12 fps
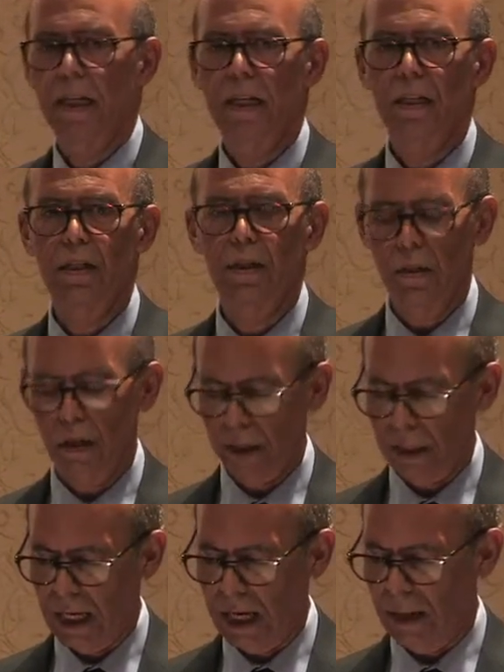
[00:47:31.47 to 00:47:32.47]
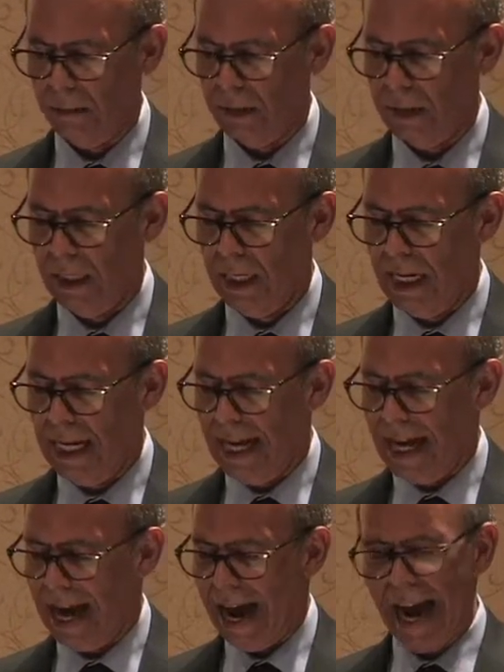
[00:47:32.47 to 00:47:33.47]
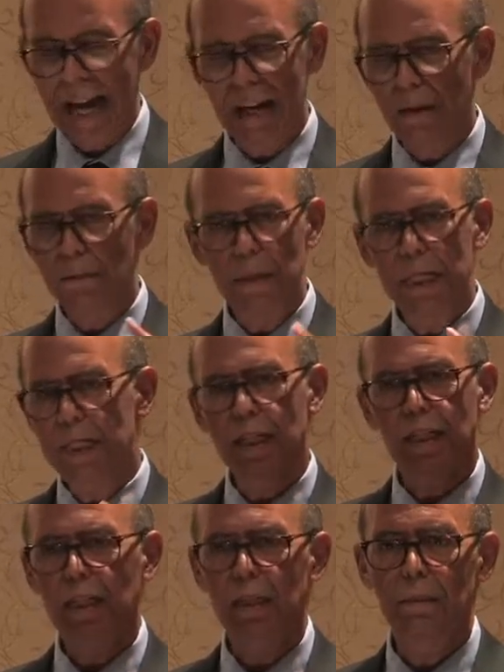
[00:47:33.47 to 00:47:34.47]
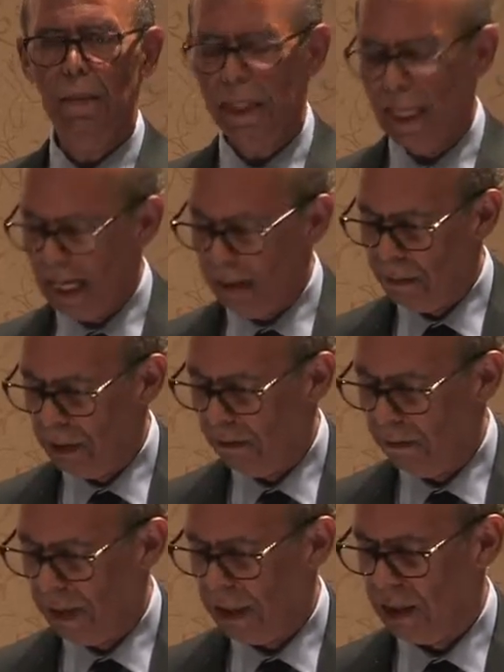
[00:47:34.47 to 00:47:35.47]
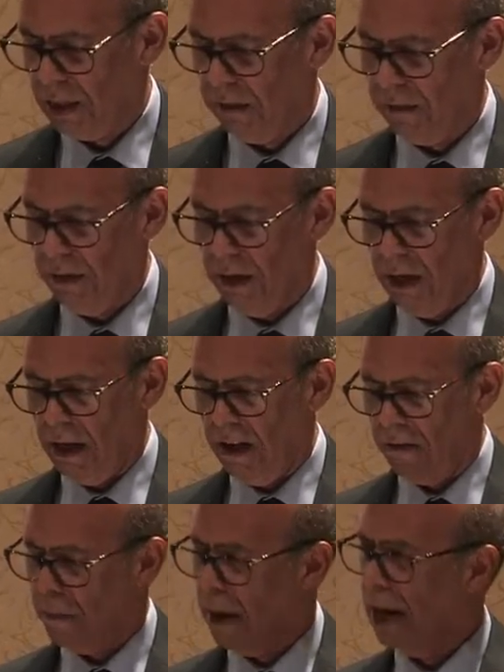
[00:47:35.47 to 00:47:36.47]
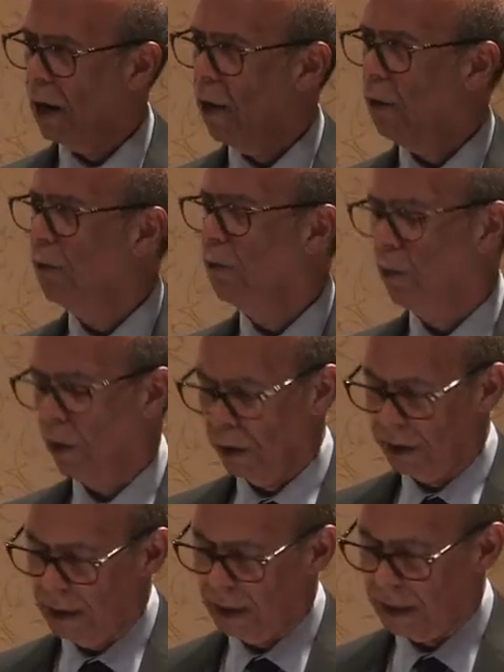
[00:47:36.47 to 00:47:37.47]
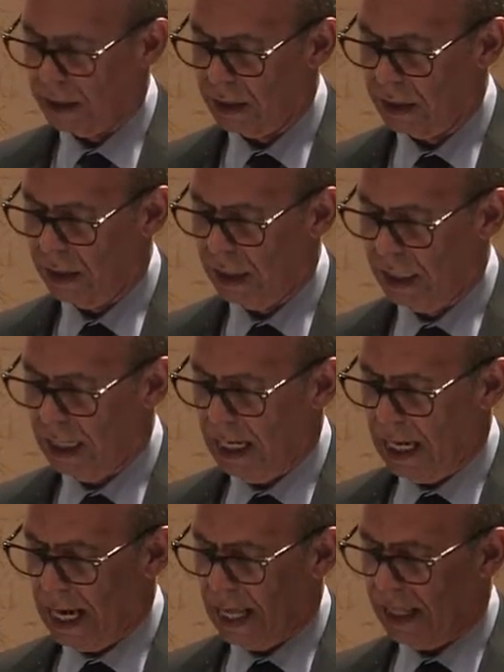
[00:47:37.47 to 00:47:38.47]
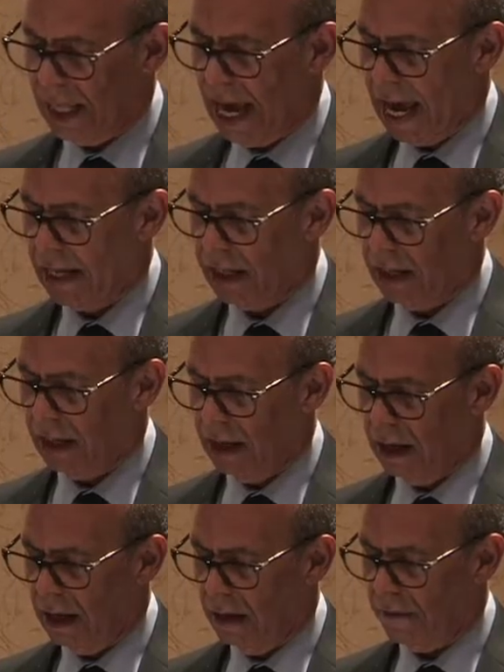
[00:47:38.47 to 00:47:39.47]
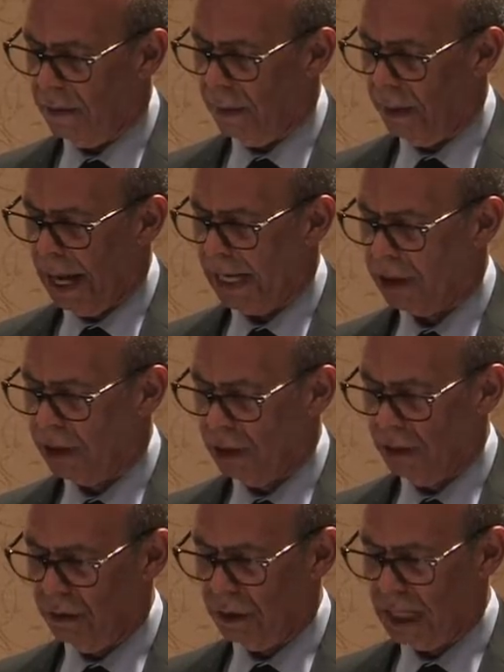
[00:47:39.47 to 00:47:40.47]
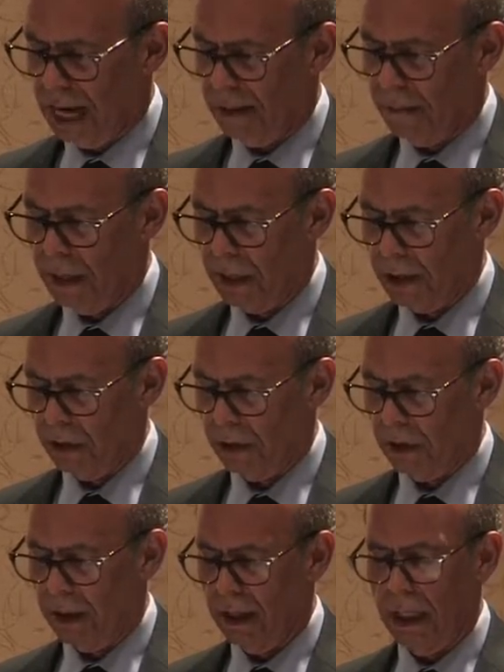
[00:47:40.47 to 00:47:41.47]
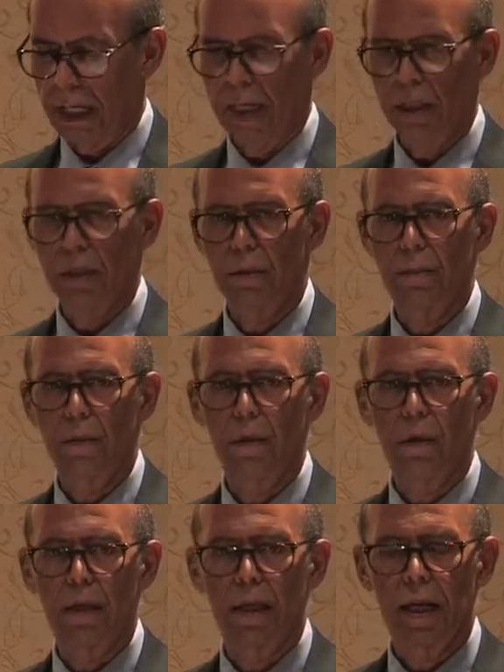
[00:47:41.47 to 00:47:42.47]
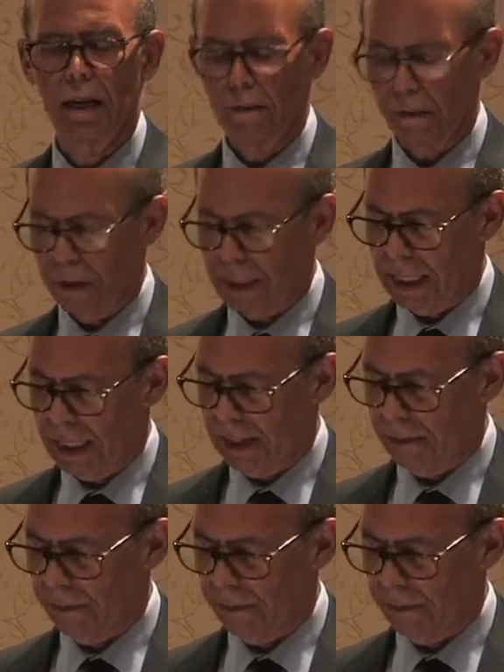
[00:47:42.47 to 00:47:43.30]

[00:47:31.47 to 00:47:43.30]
in the New York Times I immediately became defensive of my own worthiness and that of the black students I mentor and support every day.